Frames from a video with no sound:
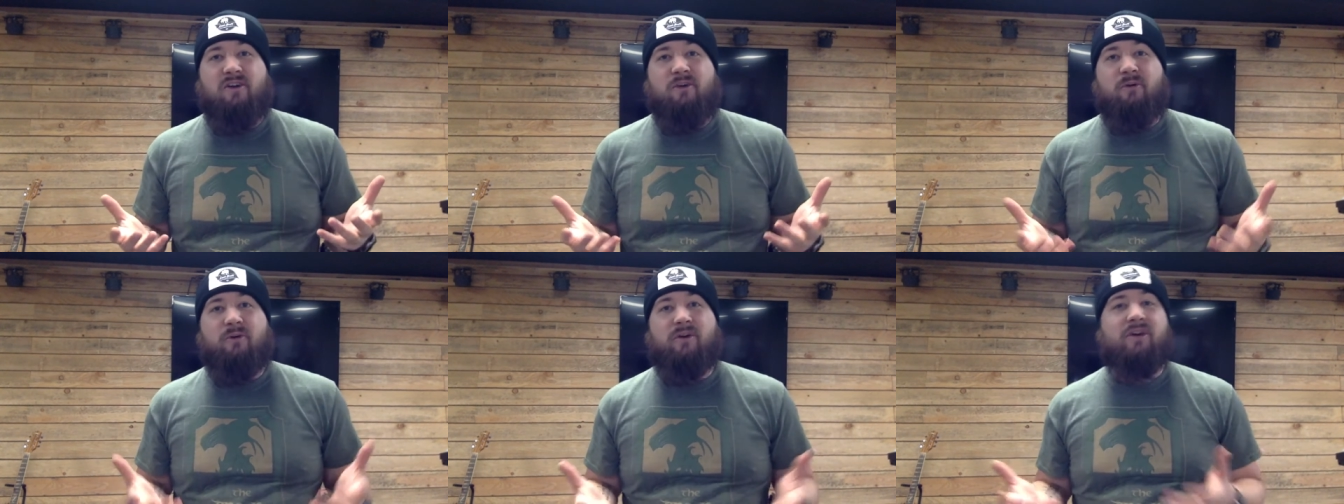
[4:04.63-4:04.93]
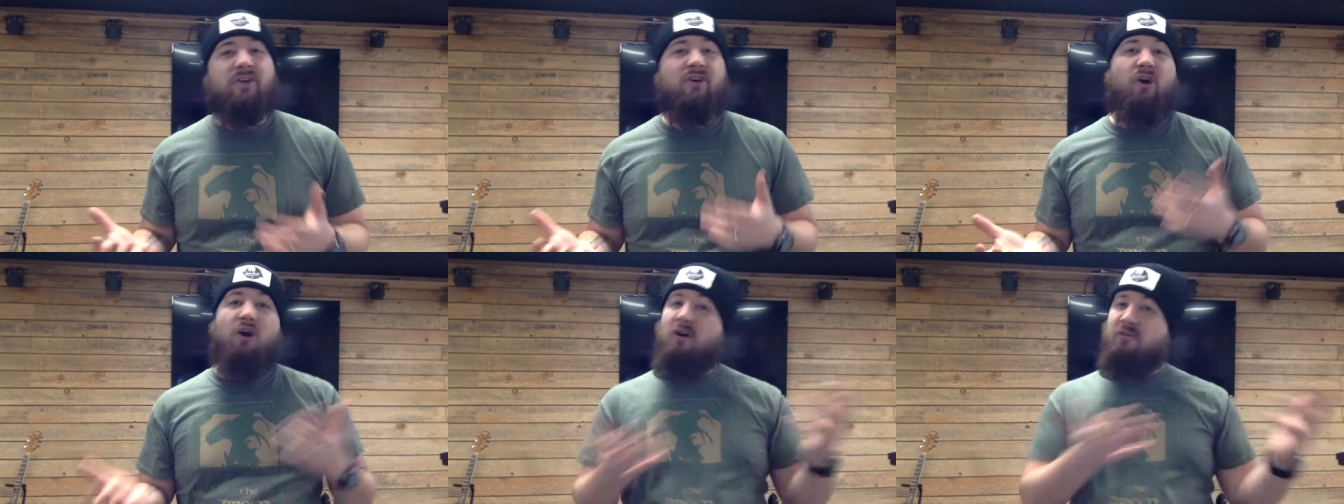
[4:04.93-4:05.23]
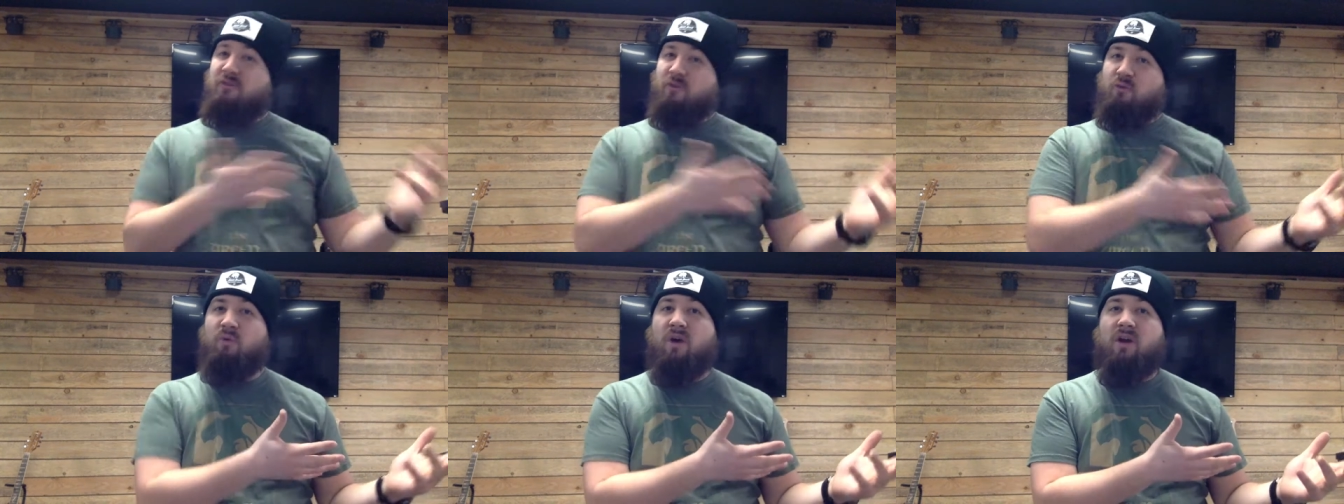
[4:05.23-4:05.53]
We're going to go
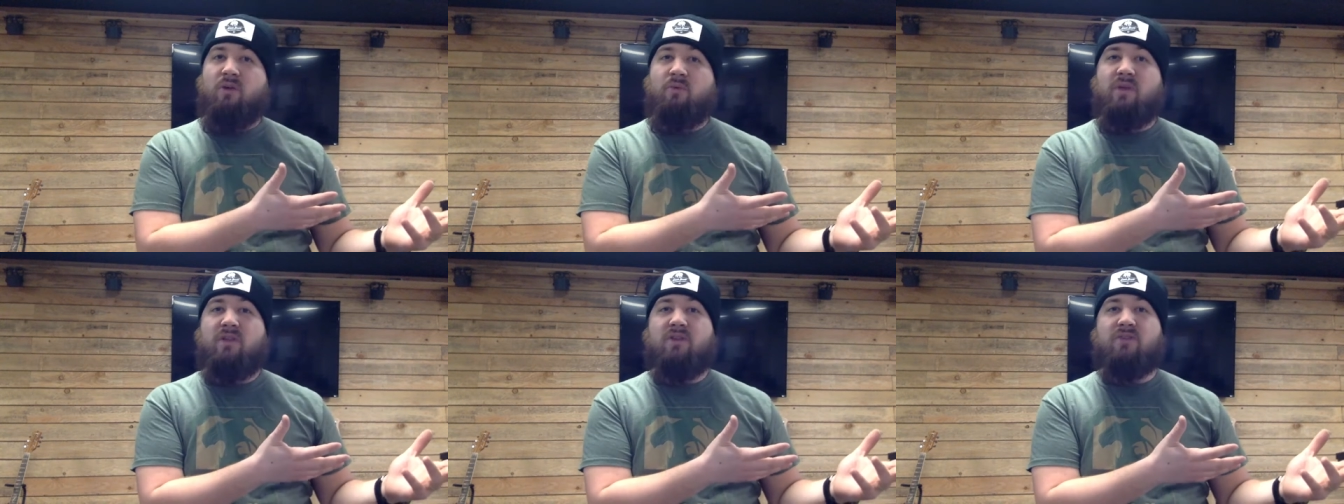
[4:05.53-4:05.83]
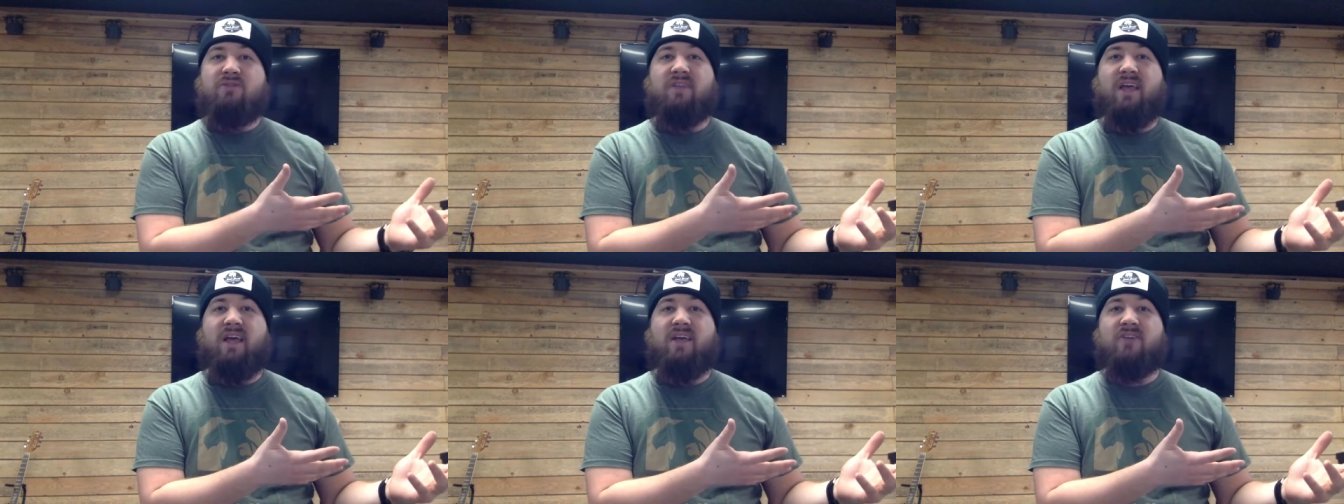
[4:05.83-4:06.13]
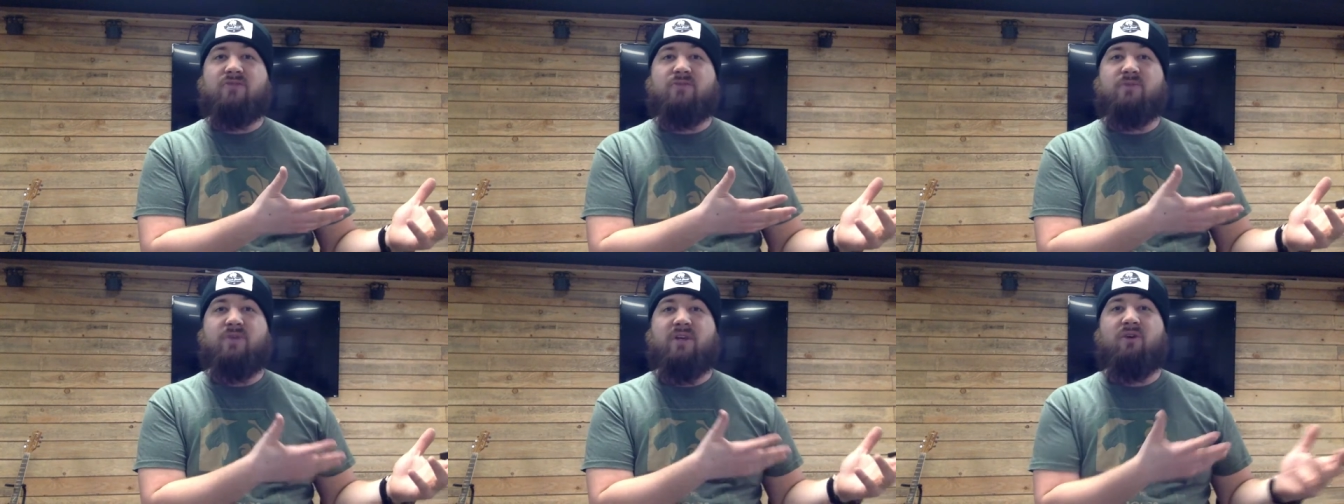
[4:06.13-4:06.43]
over what did we learn
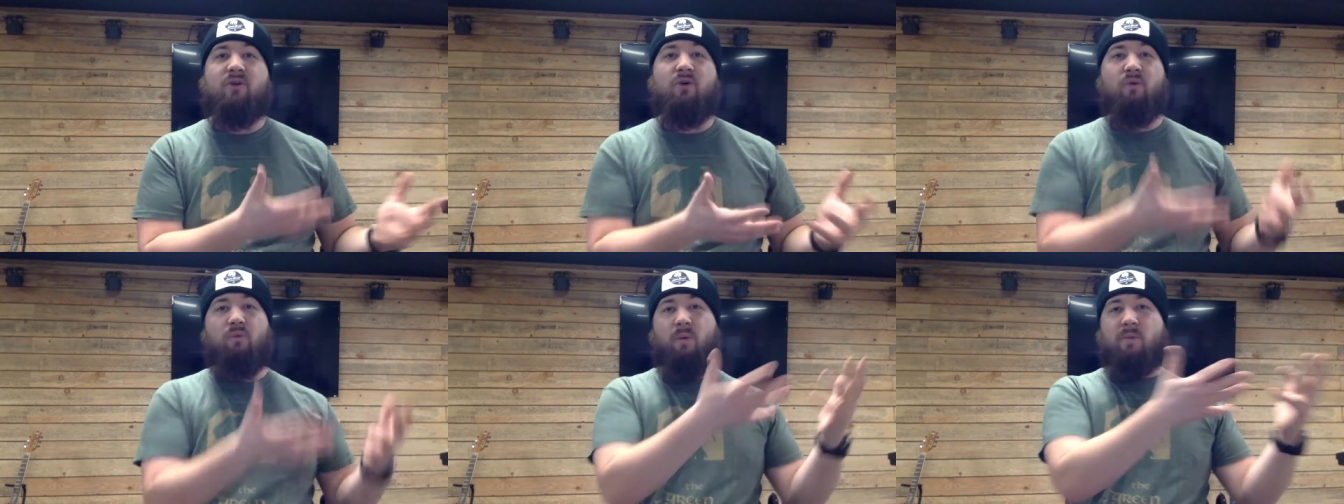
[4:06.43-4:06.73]
last week?